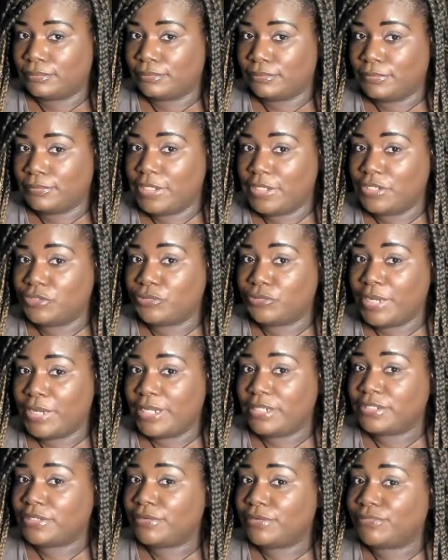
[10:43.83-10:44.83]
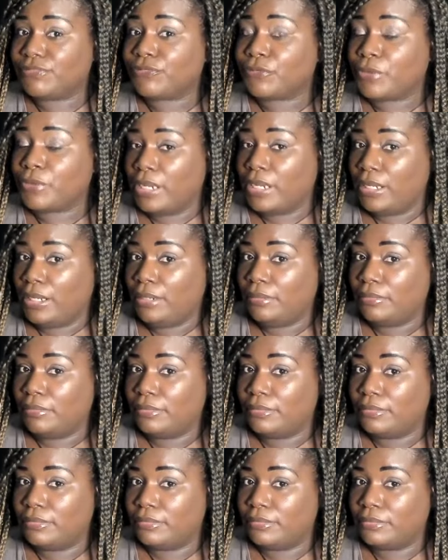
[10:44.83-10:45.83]
These readings are free.
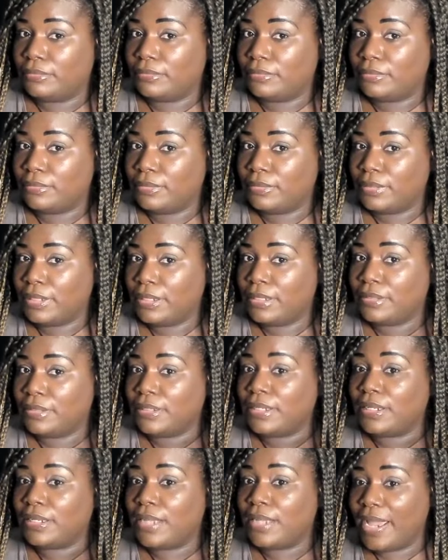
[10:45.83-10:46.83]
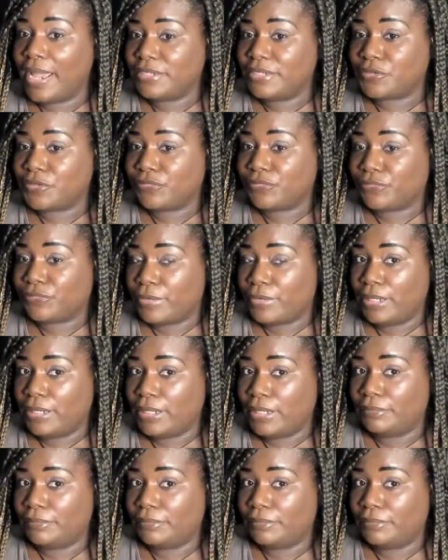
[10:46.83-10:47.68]
The likes are free.